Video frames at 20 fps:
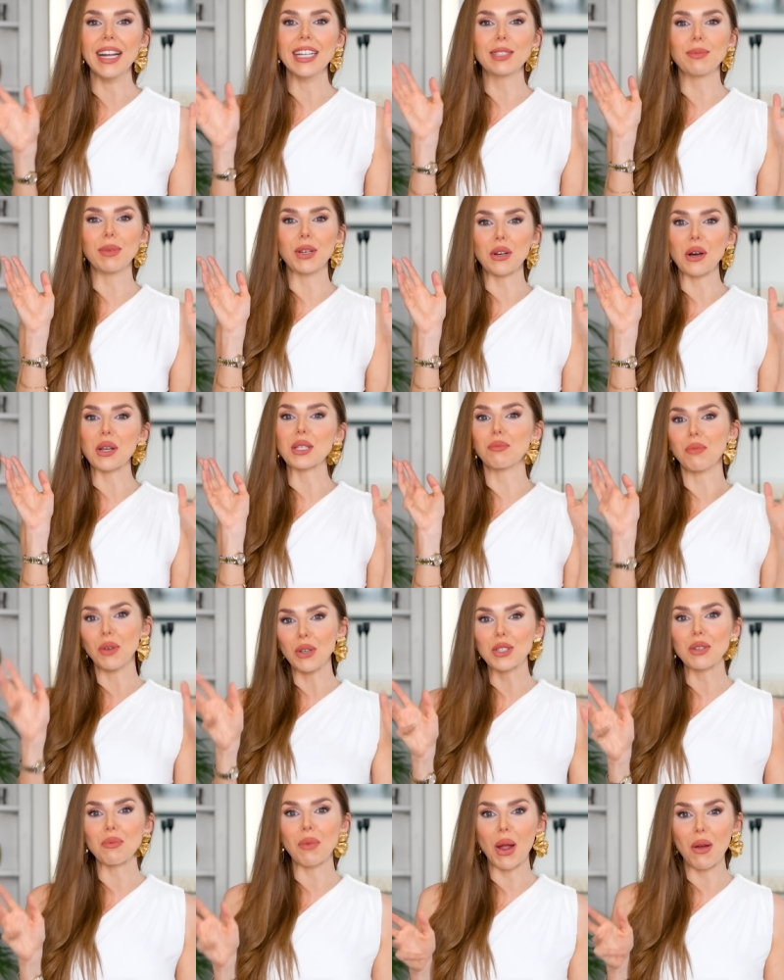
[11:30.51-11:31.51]
it's because
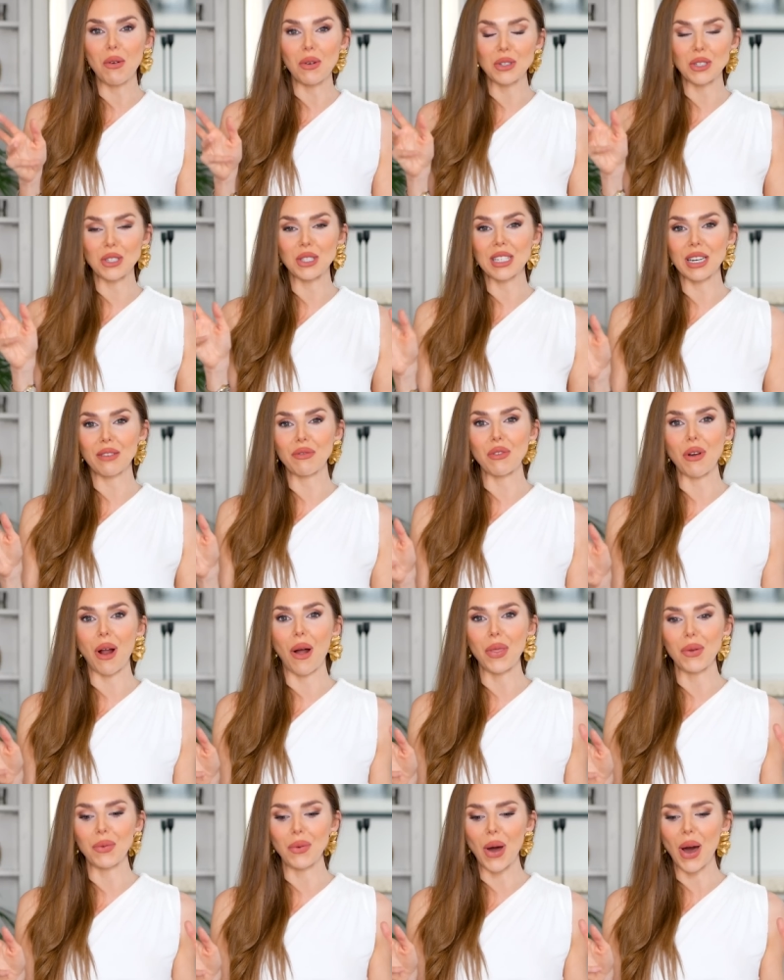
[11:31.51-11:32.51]
most of my audience live
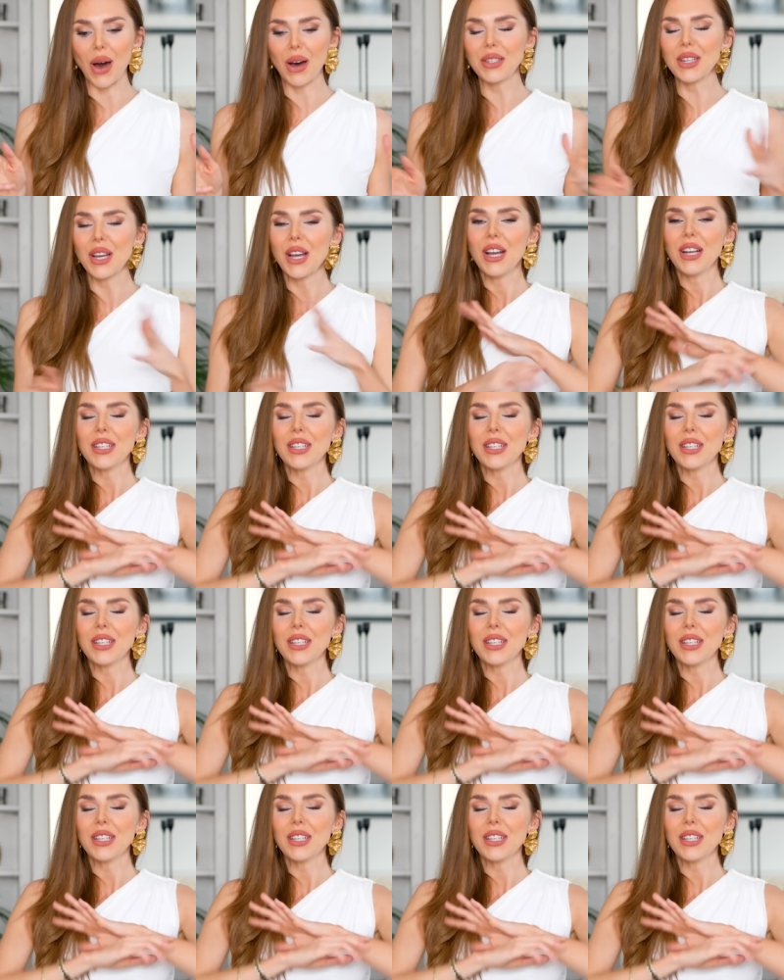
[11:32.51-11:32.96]
around the world.